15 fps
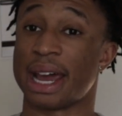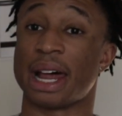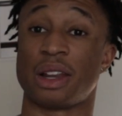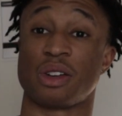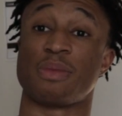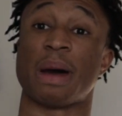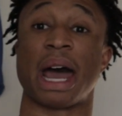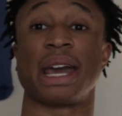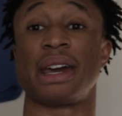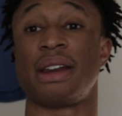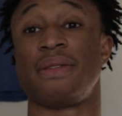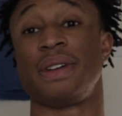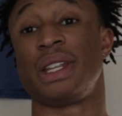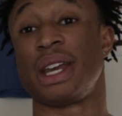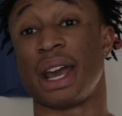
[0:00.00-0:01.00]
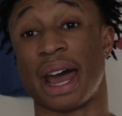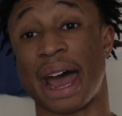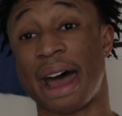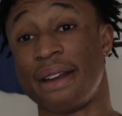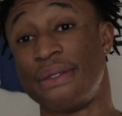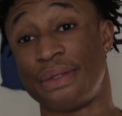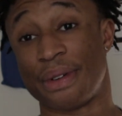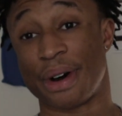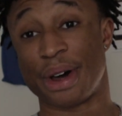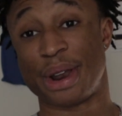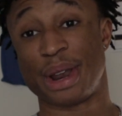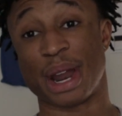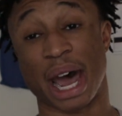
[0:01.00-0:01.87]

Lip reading: I look back at everything. I had fun.